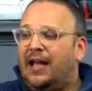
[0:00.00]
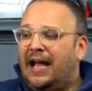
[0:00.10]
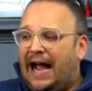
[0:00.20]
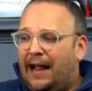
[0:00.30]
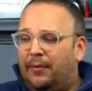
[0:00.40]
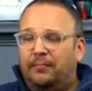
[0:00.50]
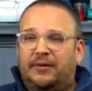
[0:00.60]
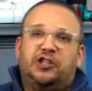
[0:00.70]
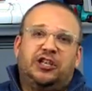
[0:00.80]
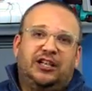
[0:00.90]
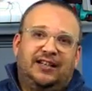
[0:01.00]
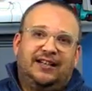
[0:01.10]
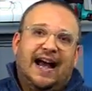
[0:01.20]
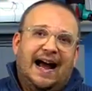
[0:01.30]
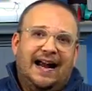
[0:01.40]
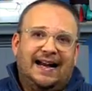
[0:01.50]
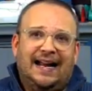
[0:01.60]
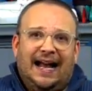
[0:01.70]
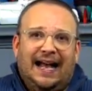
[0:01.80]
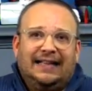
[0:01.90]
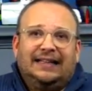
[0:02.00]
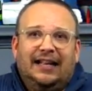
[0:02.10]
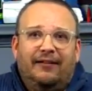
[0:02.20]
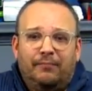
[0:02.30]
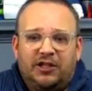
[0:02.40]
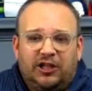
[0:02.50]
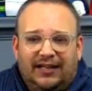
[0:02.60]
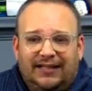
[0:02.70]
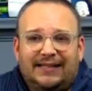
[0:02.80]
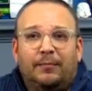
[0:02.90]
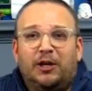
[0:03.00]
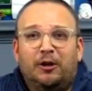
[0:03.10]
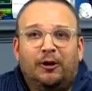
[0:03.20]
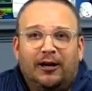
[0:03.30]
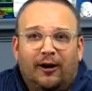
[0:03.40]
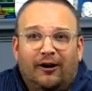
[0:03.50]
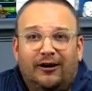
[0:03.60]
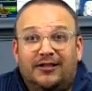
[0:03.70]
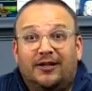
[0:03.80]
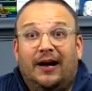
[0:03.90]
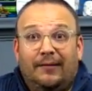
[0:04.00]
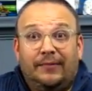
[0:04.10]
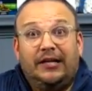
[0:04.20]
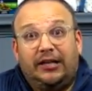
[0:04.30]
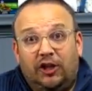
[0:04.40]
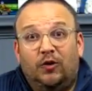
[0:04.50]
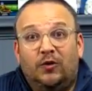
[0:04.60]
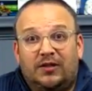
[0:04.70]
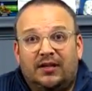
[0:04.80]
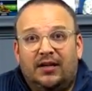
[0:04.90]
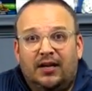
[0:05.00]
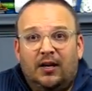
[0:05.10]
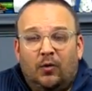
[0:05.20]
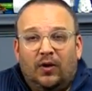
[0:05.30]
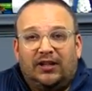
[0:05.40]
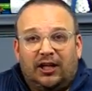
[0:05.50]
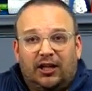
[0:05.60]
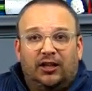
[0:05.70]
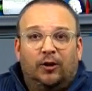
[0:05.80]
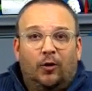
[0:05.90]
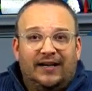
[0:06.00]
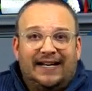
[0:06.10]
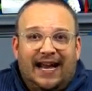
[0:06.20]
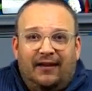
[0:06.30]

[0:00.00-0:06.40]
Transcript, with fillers: I'm a machine guy. I love machines. I'm a nerd at heart, so I'm gonna use what the good Lord gave